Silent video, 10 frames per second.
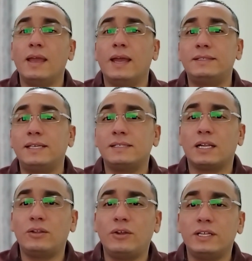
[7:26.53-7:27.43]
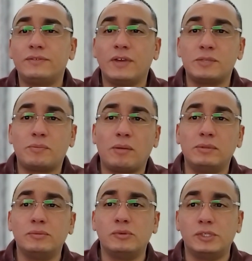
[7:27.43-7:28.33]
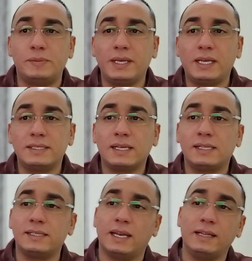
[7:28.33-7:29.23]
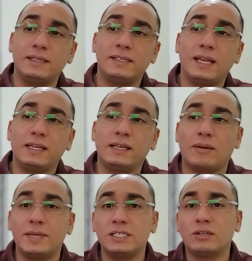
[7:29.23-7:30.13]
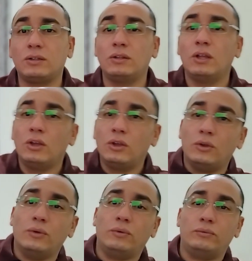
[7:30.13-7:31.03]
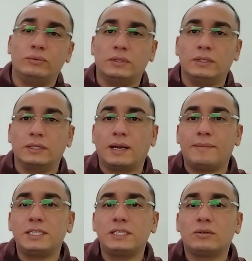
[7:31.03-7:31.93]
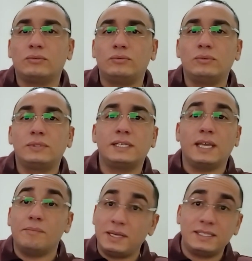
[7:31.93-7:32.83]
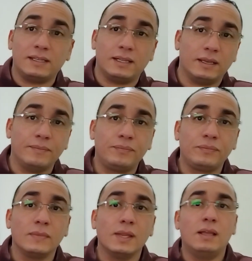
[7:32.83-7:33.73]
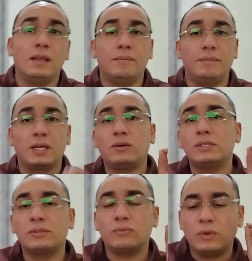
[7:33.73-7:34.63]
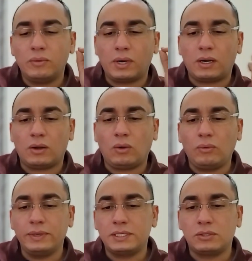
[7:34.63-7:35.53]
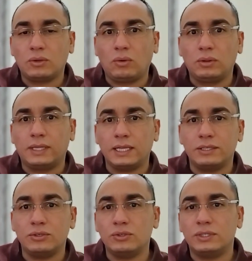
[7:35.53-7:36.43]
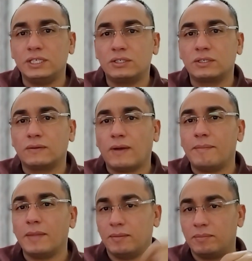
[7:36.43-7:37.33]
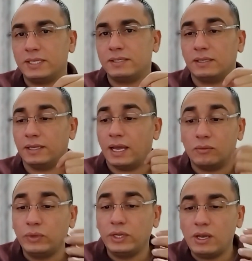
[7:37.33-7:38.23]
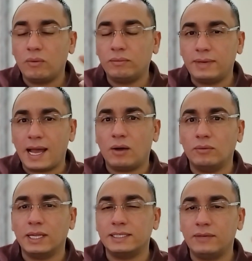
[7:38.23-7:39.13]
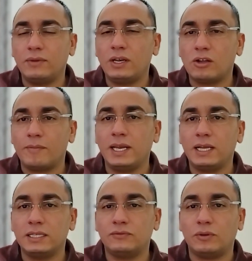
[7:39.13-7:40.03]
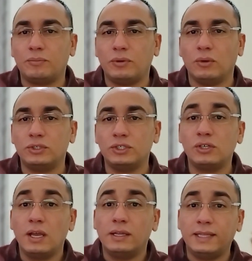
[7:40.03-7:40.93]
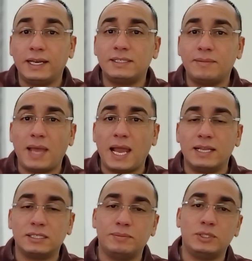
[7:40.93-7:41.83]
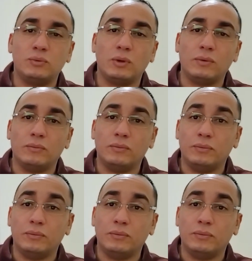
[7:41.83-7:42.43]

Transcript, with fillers: It says that learners face problems with speaking skills and understanding grammatical uh, uh, grammatical rules implicitly. Because we were always told that you should teach grammar implicitly, and we know now that even in communicative approaches, there is a balance between